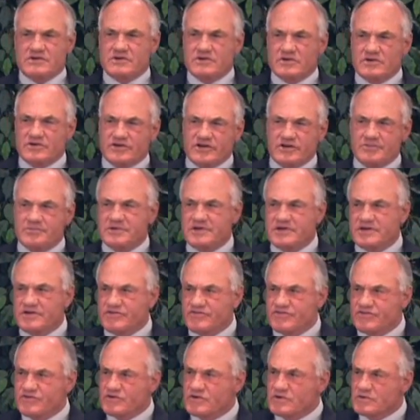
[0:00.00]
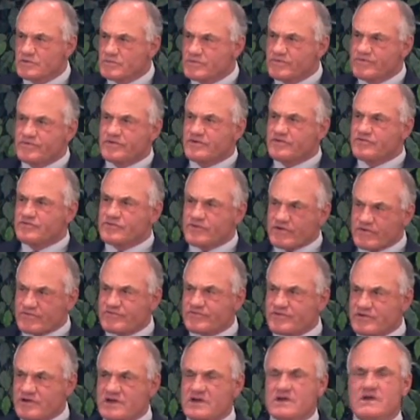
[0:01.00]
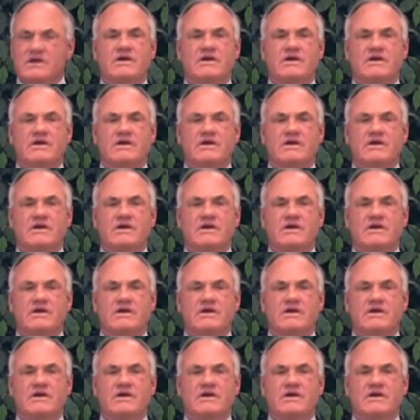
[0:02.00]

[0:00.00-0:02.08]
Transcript: who are deeply concerned with the drift